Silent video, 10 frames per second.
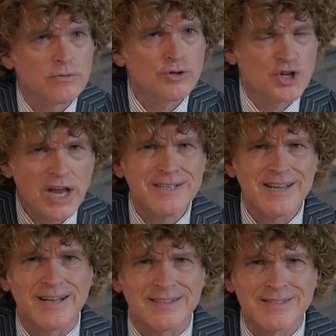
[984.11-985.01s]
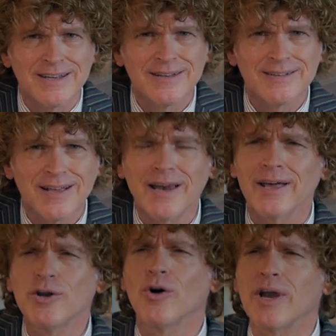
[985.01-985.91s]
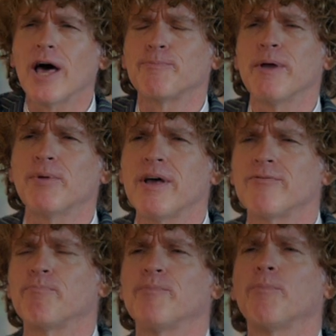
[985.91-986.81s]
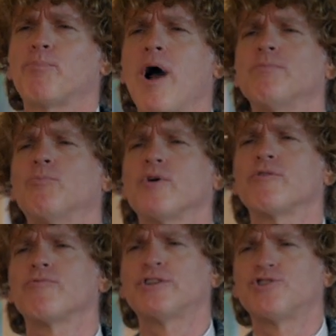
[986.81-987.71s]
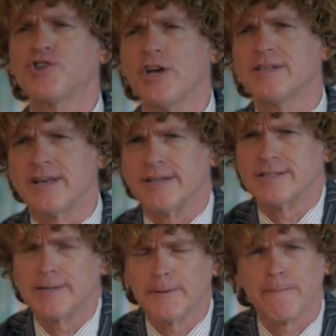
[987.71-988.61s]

Jesus and I know a lot of people have a, a problem with the rich Jesus